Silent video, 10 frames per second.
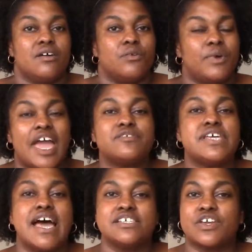We have
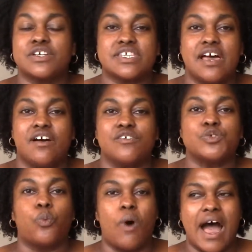to ask
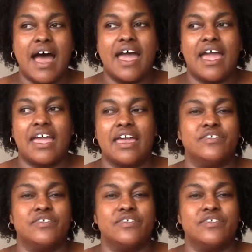ourselves why